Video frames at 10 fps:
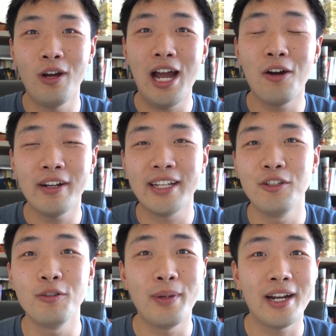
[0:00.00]
how I can
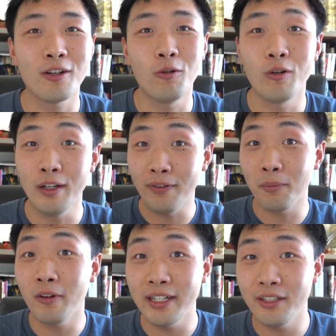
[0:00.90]
do better, or if I'm
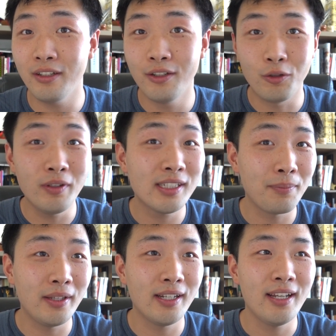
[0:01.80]
already doing
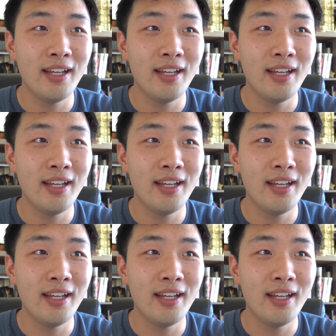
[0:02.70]
something,